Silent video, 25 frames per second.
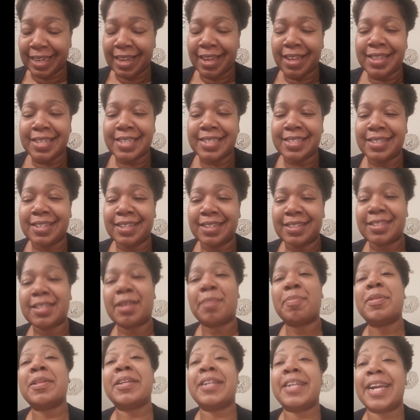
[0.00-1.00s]
These next
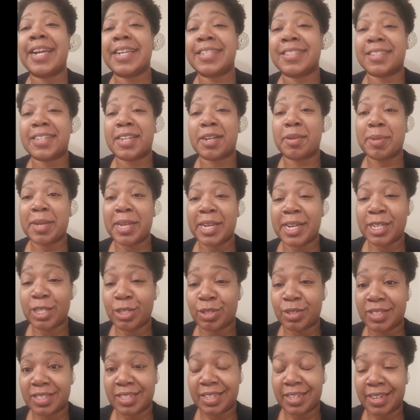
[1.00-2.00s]
couple of days are going to be
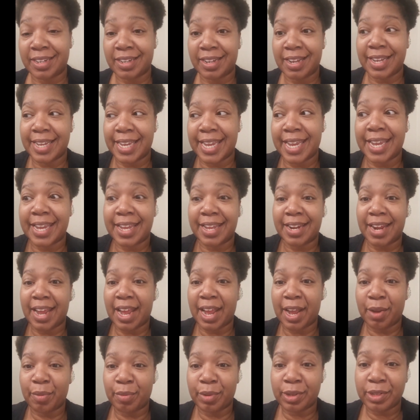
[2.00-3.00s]
interesting. Again,
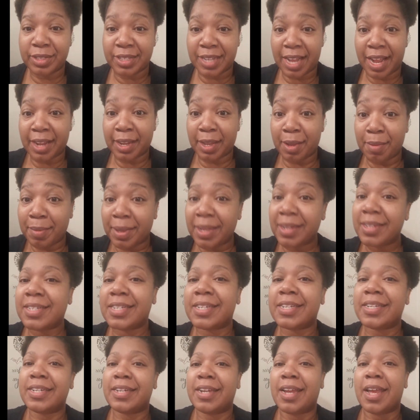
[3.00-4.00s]
I will document
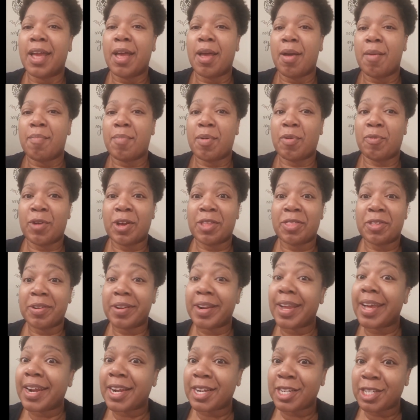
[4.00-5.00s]
it, but whether or
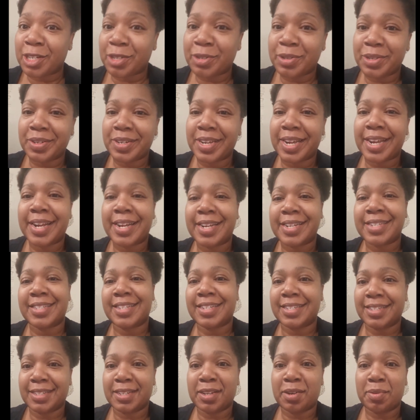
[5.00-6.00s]
not I show you guys,
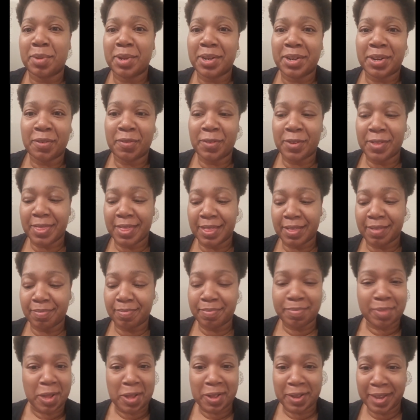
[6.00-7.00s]
that's going to be a different
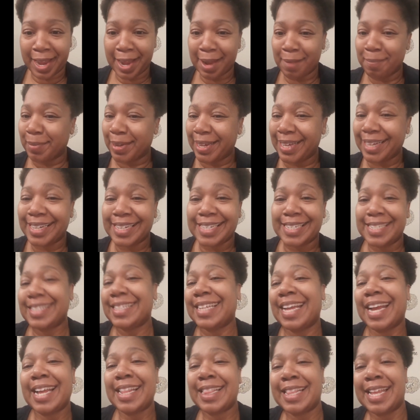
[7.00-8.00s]
ball game because
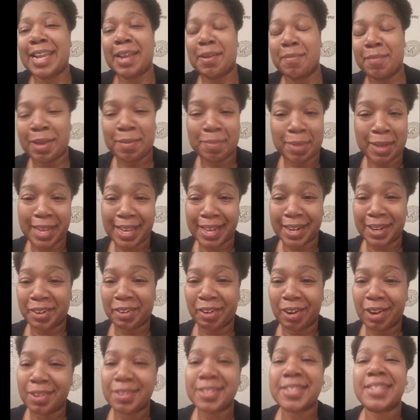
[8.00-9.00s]
I think it might be kind of
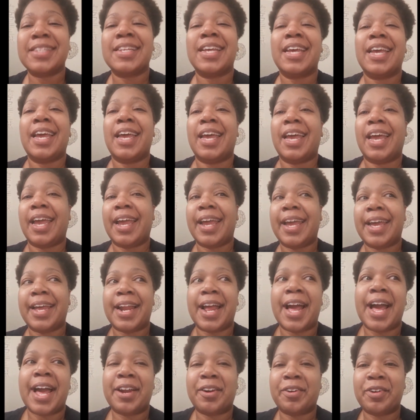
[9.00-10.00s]
gross. And
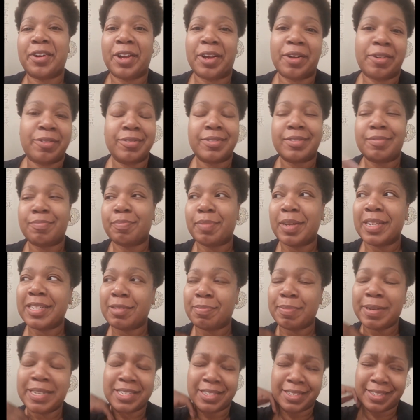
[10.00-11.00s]
I don't know,
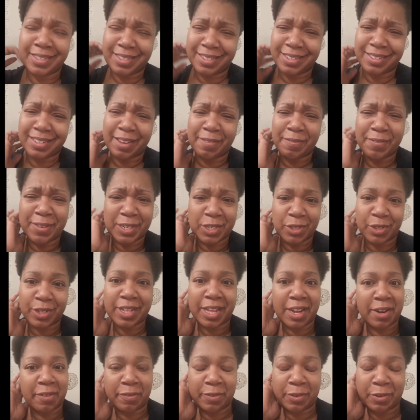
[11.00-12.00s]
especially since I feature a
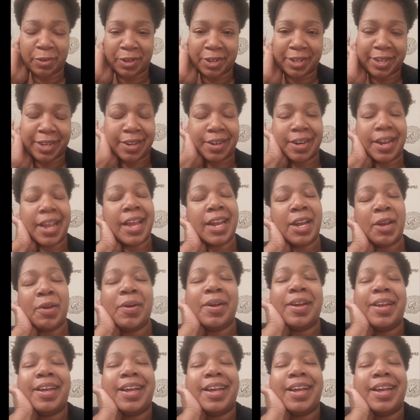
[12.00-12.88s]
lot of food on here. Anyway.